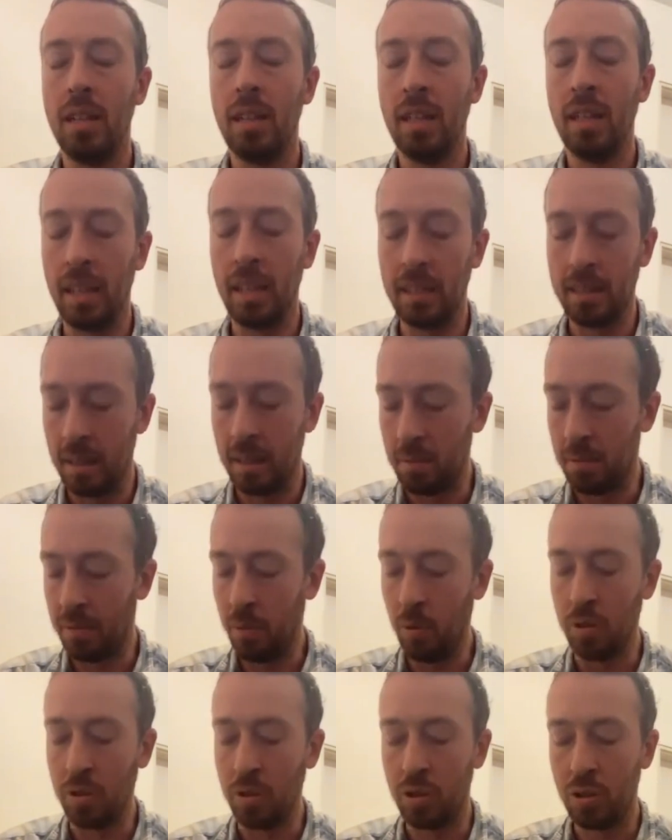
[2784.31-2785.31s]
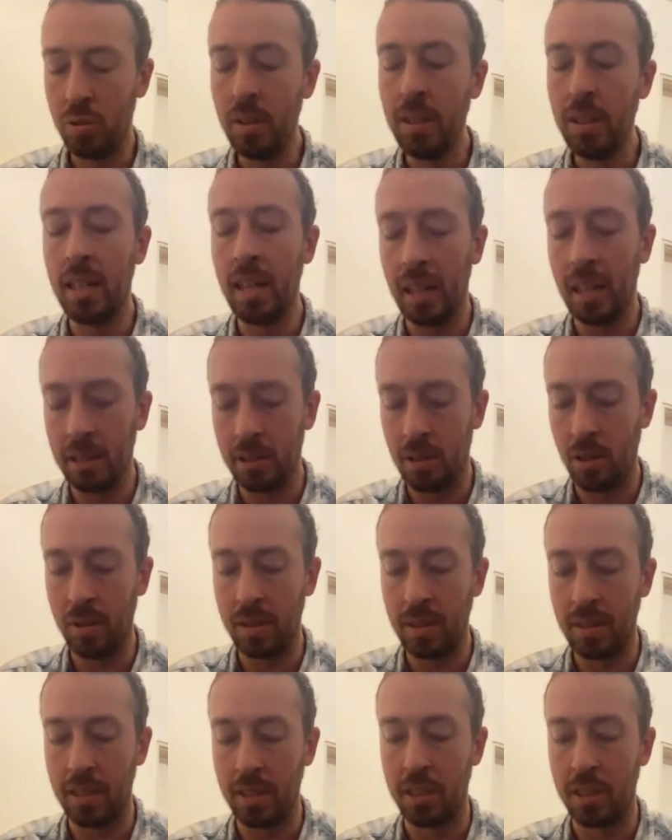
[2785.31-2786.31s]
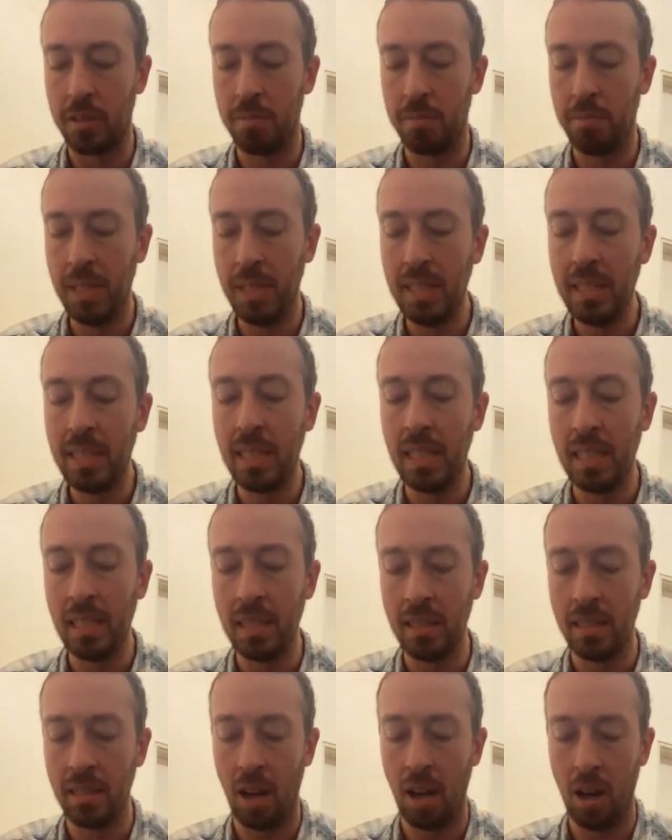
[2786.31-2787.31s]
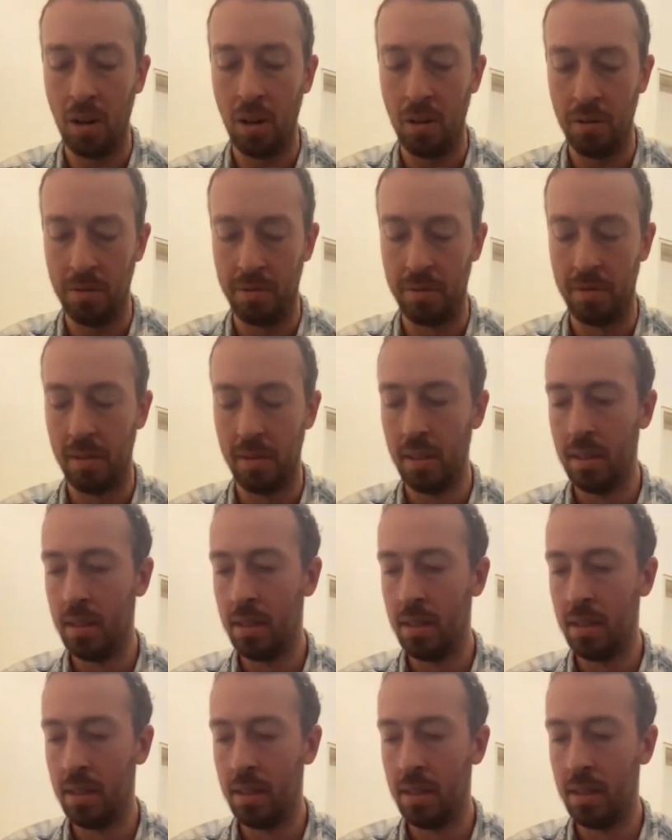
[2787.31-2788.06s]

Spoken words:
like I said before, treated as though it's a species of